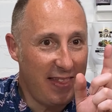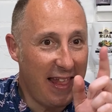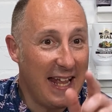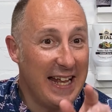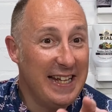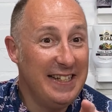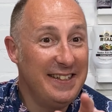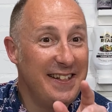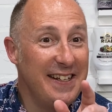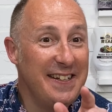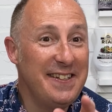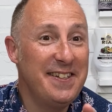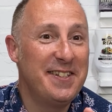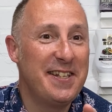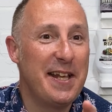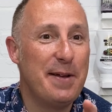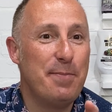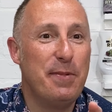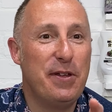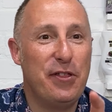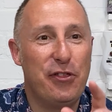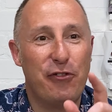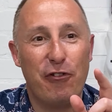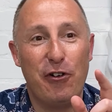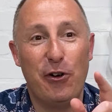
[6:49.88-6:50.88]
he did
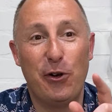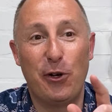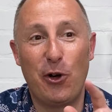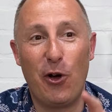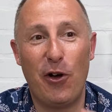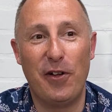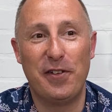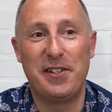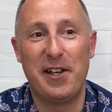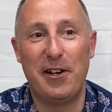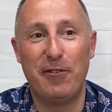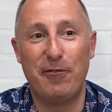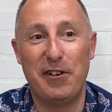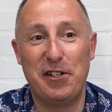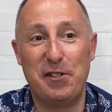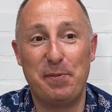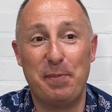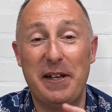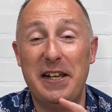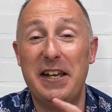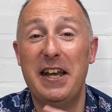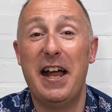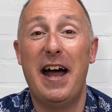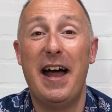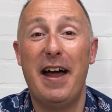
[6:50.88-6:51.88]
send me through a cocktail
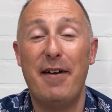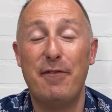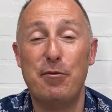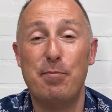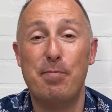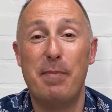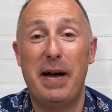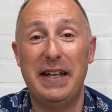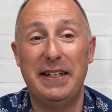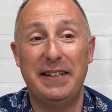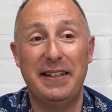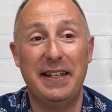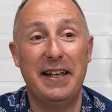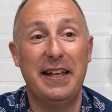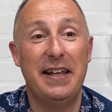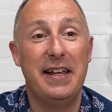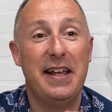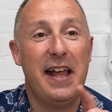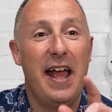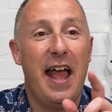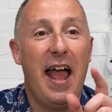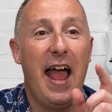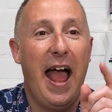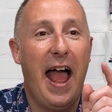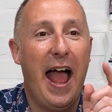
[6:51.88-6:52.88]
recipe. Now I haven't made it,
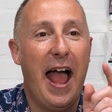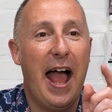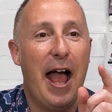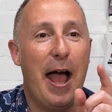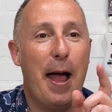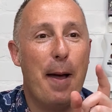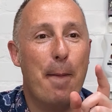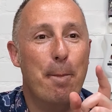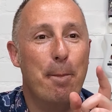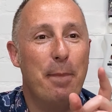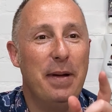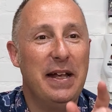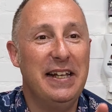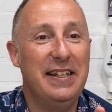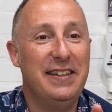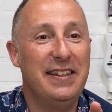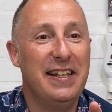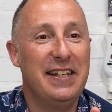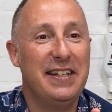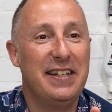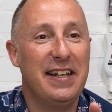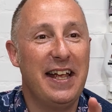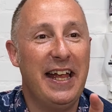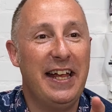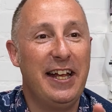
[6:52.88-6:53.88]
um, but he
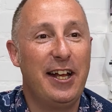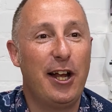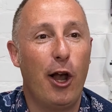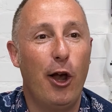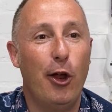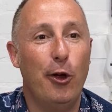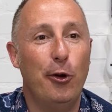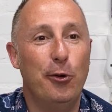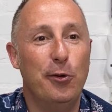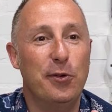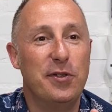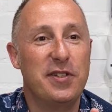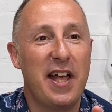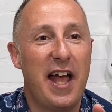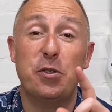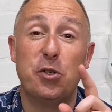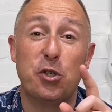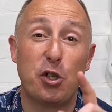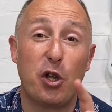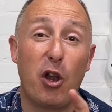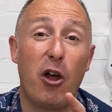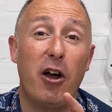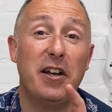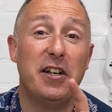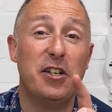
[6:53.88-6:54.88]
did include a
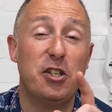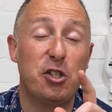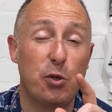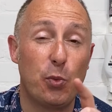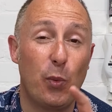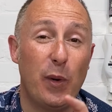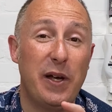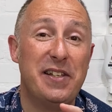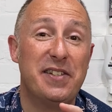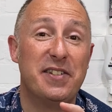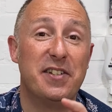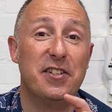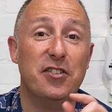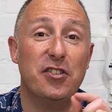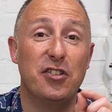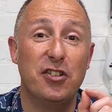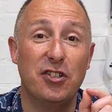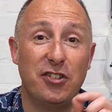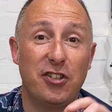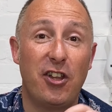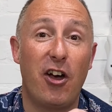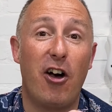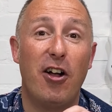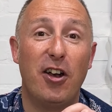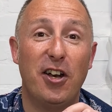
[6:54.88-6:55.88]
slightly sweetened
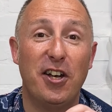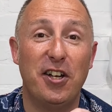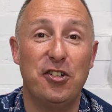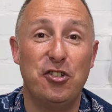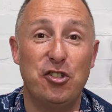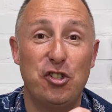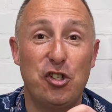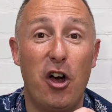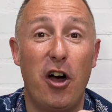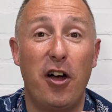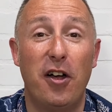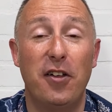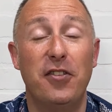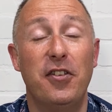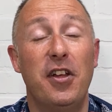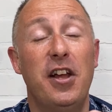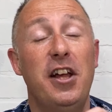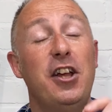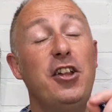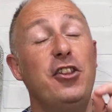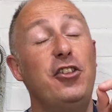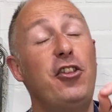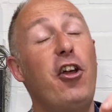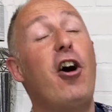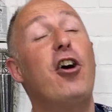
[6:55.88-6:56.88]
Darjeeling
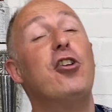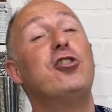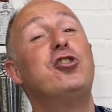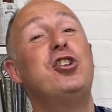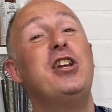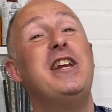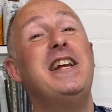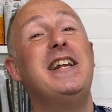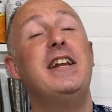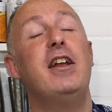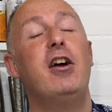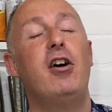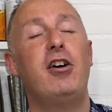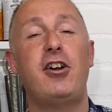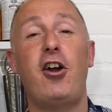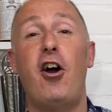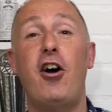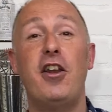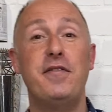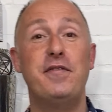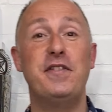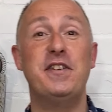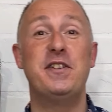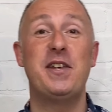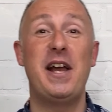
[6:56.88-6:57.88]
Dar Darjeeling. I
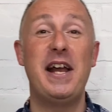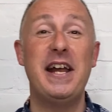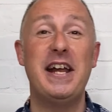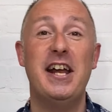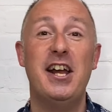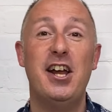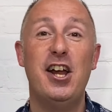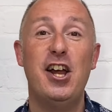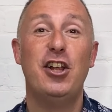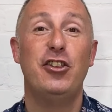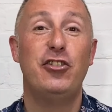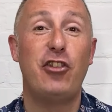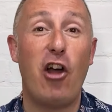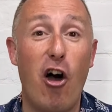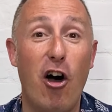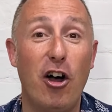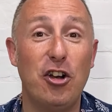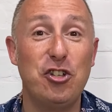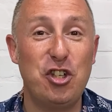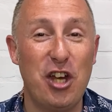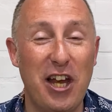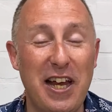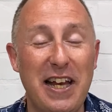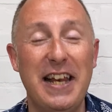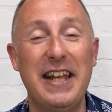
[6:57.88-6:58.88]
can't even say it.
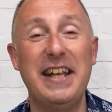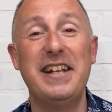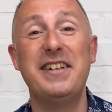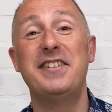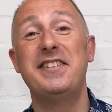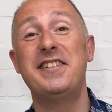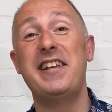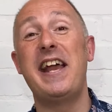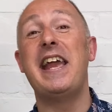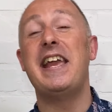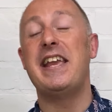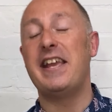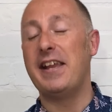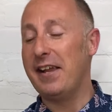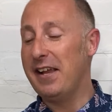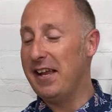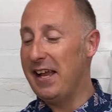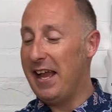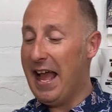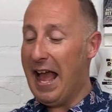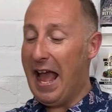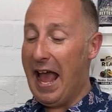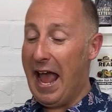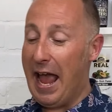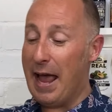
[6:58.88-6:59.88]
Darjeeling tea.
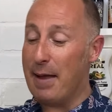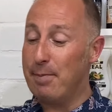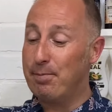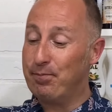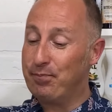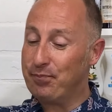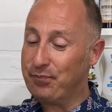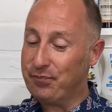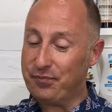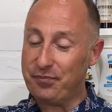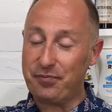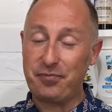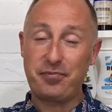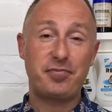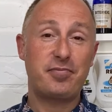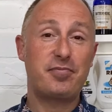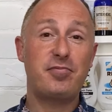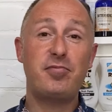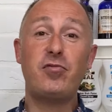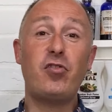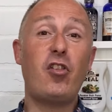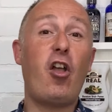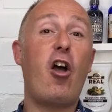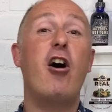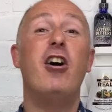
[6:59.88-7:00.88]
Um,
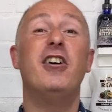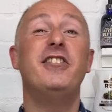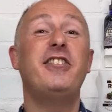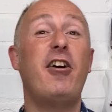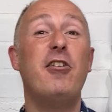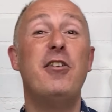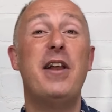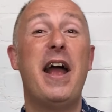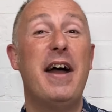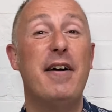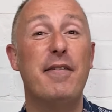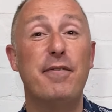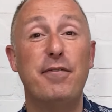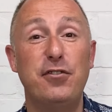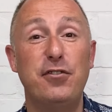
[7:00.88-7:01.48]
I don't have